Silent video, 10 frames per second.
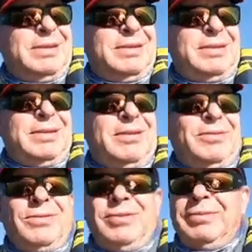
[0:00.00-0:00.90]
So I
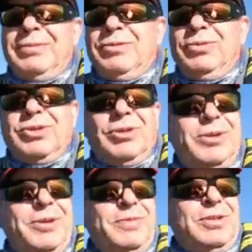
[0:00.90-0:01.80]
thought, good
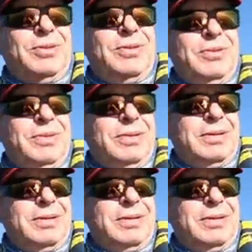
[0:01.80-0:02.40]
time to